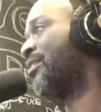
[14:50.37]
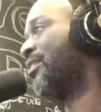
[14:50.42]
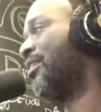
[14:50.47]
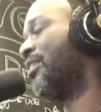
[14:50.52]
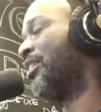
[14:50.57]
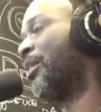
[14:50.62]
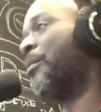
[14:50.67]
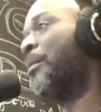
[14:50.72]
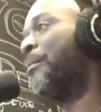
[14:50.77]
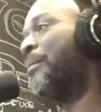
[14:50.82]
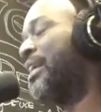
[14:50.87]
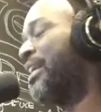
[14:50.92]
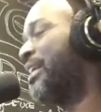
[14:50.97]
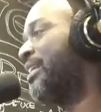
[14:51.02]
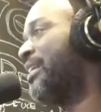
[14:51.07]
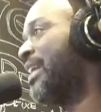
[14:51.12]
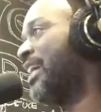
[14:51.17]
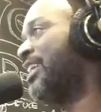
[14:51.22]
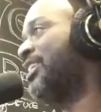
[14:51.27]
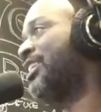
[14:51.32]
There were many
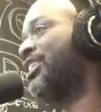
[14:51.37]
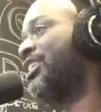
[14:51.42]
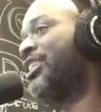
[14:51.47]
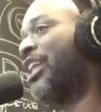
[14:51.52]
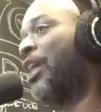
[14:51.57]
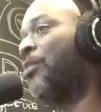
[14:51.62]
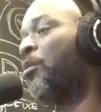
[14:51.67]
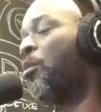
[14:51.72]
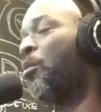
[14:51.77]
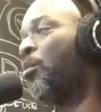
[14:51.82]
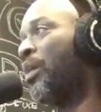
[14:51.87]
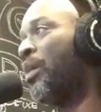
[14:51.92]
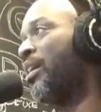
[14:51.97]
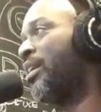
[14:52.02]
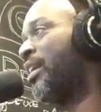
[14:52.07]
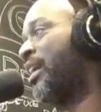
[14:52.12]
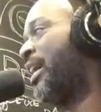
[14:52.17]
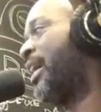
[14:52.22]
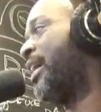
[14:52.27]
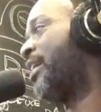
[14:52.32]
nations that were
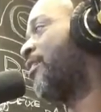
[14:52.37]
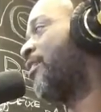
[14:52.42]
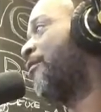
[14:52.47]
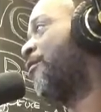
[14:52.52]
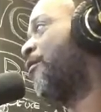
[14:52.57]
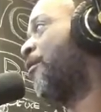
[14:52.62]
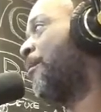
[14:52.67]
well ahead of